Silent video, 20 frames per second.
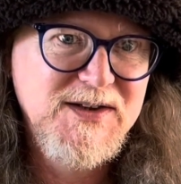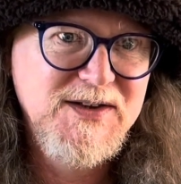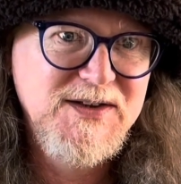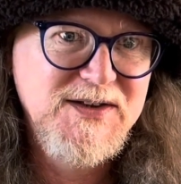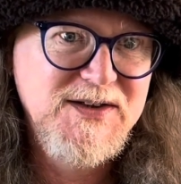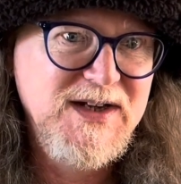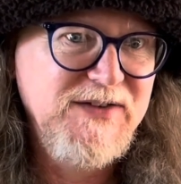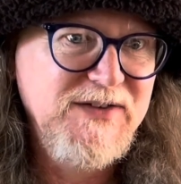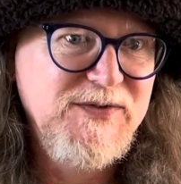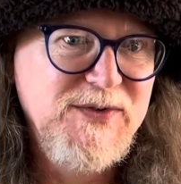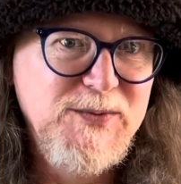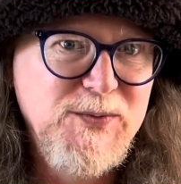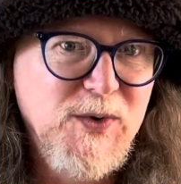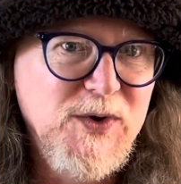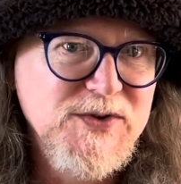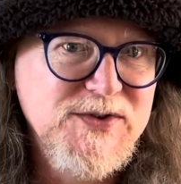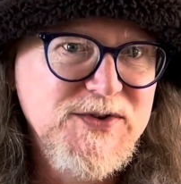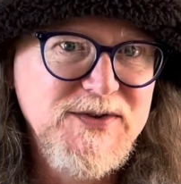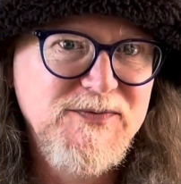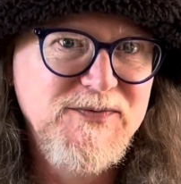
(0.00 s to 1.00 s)
David
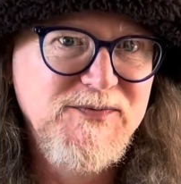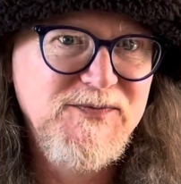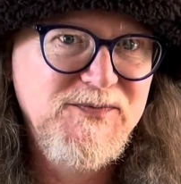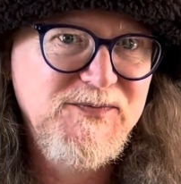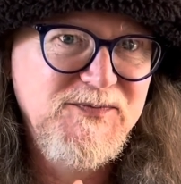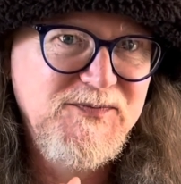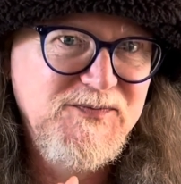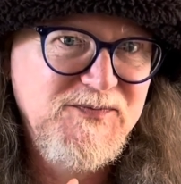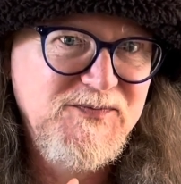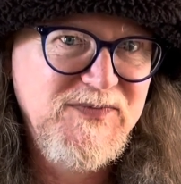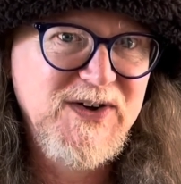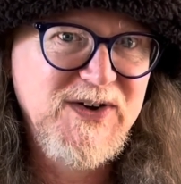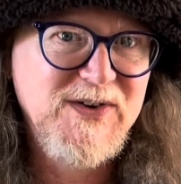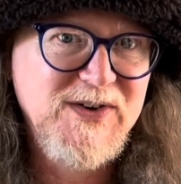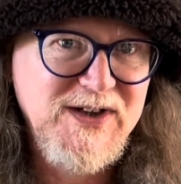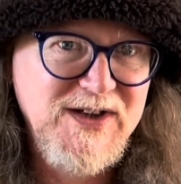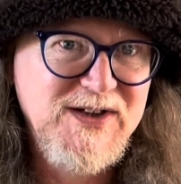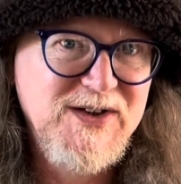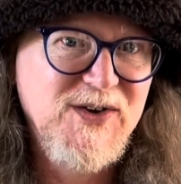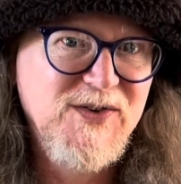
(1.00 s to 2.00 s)
wasn't
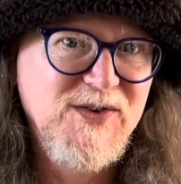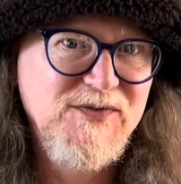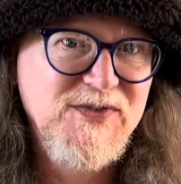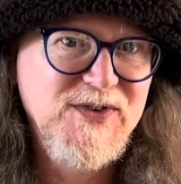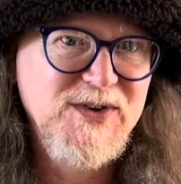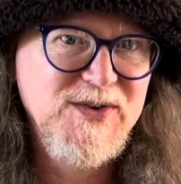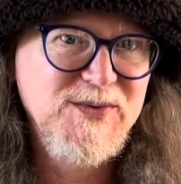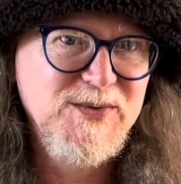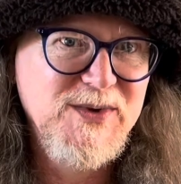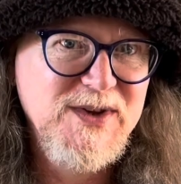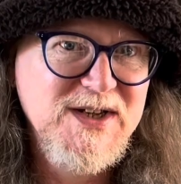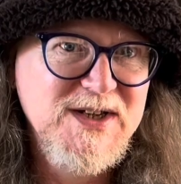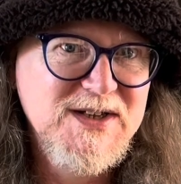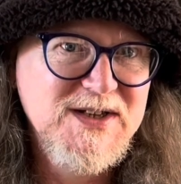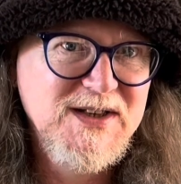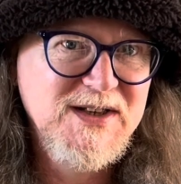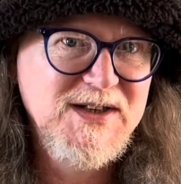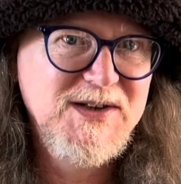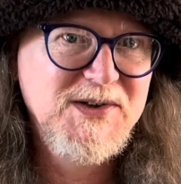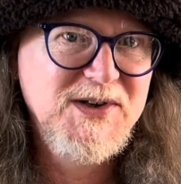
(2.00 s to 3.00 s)
very confident with his
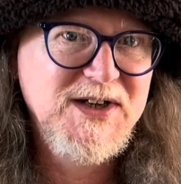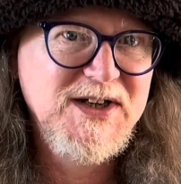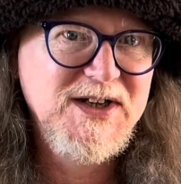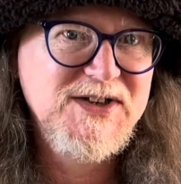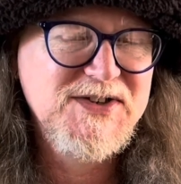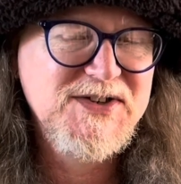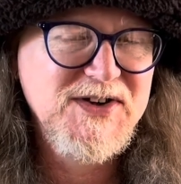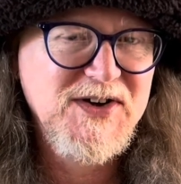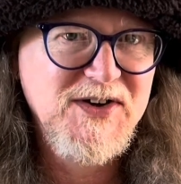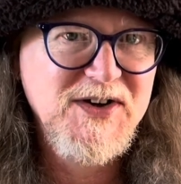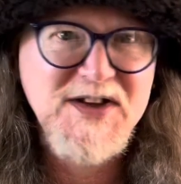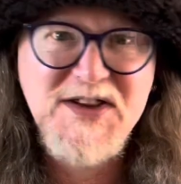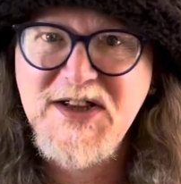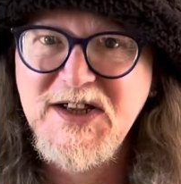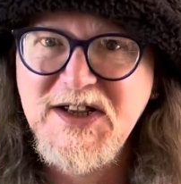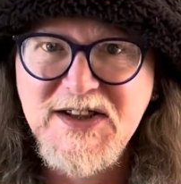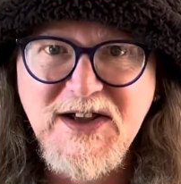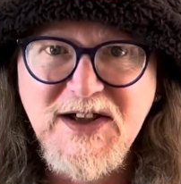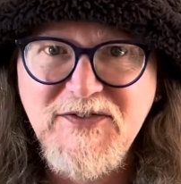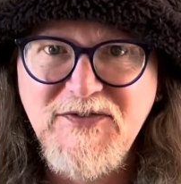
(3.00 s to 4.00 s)
lyrics. I
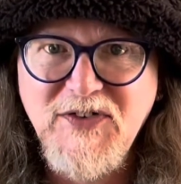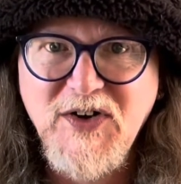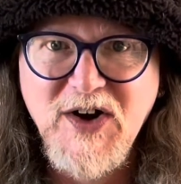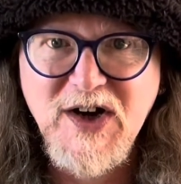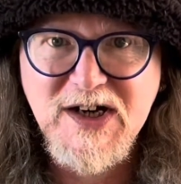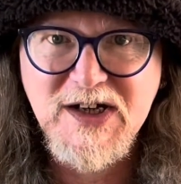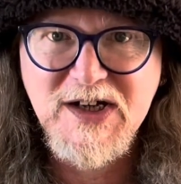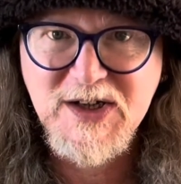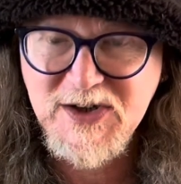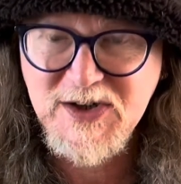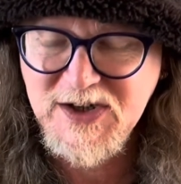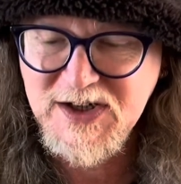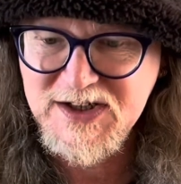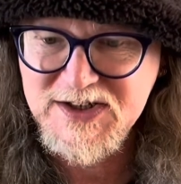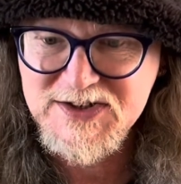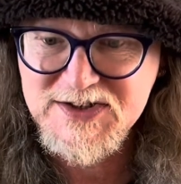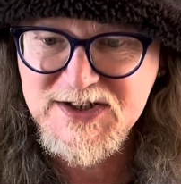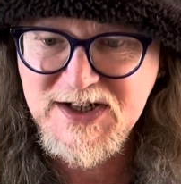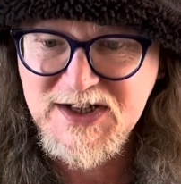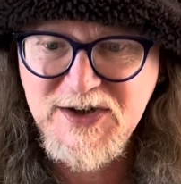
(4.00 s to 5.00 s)
think they're fine
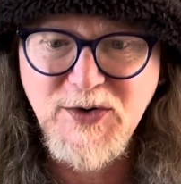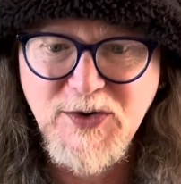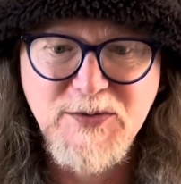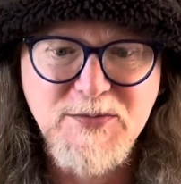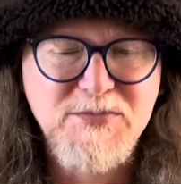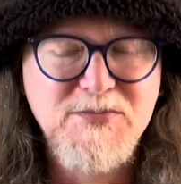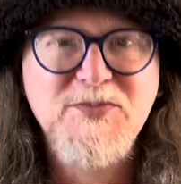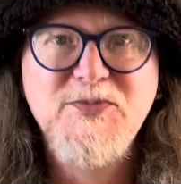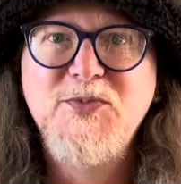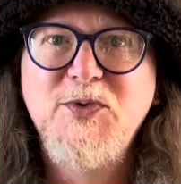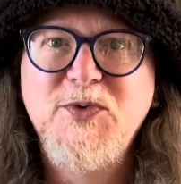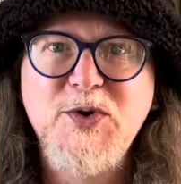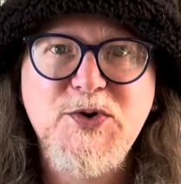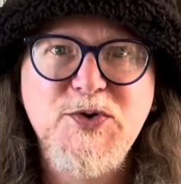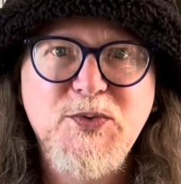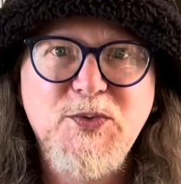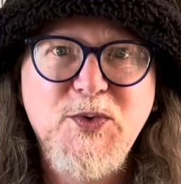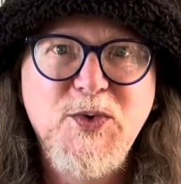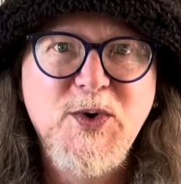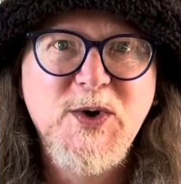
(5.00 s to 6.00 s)
lyrics. They're not Roger
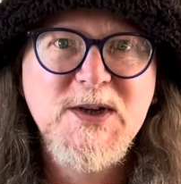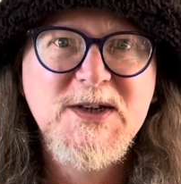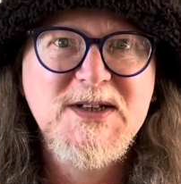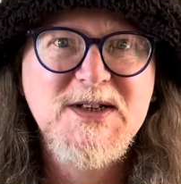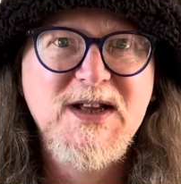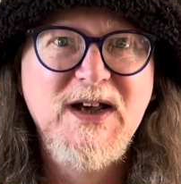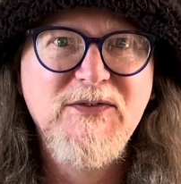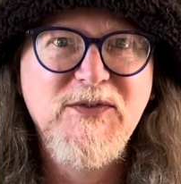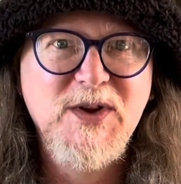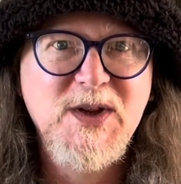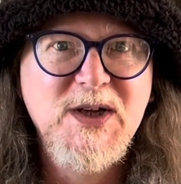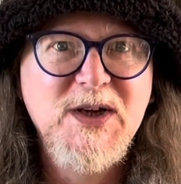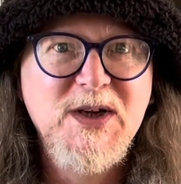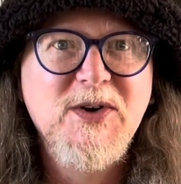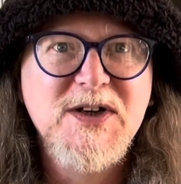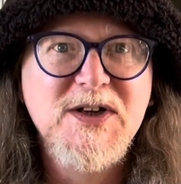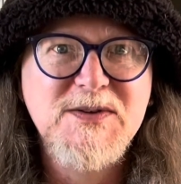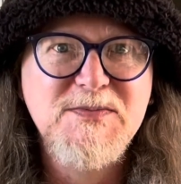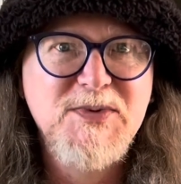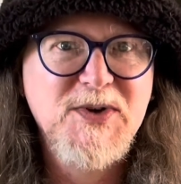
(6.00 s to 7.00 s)
Waters level
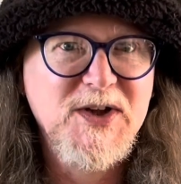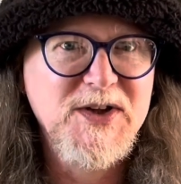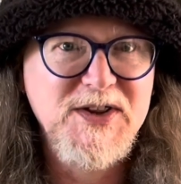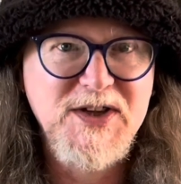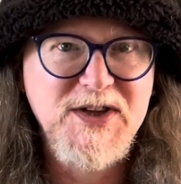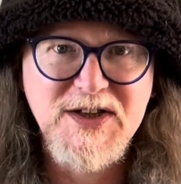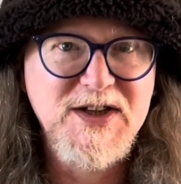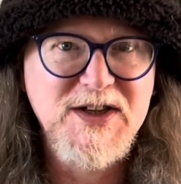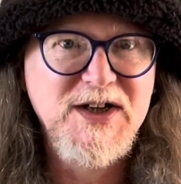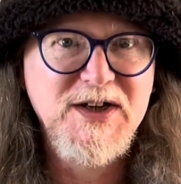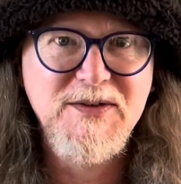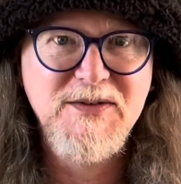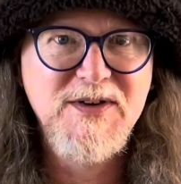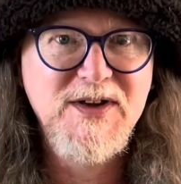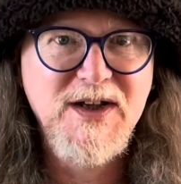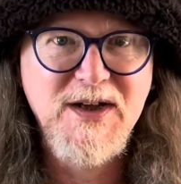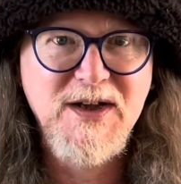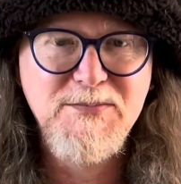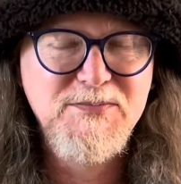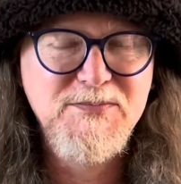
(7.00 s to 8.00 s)
lyrics, but I think
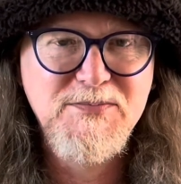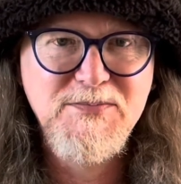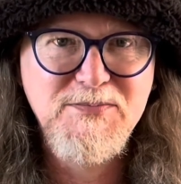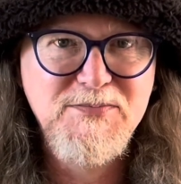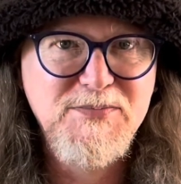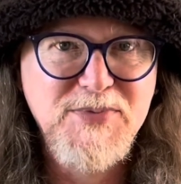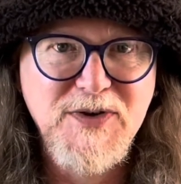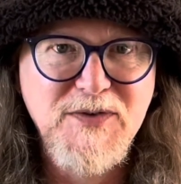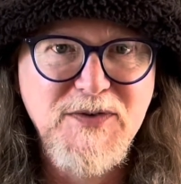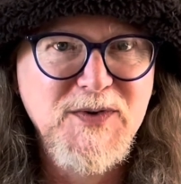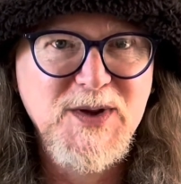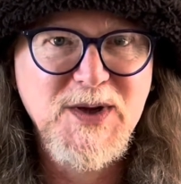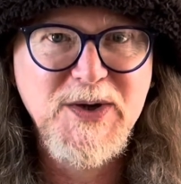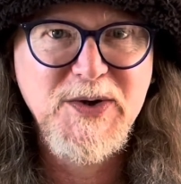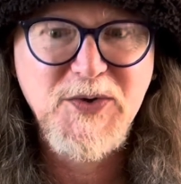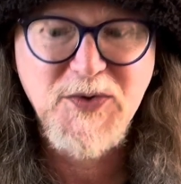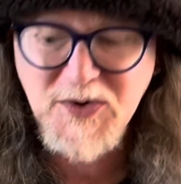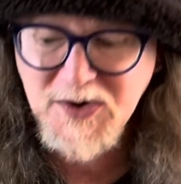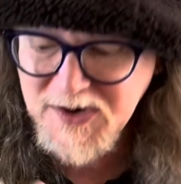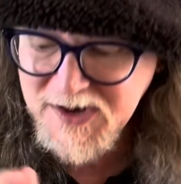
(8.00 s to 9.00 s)
they're perfectly
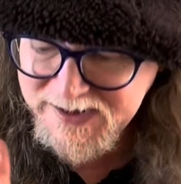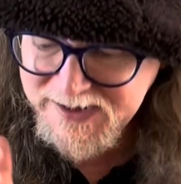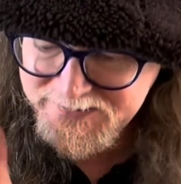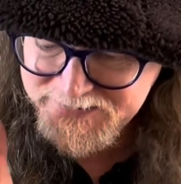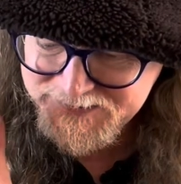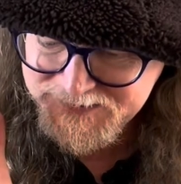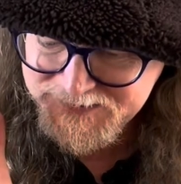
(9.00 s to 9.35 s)
all right.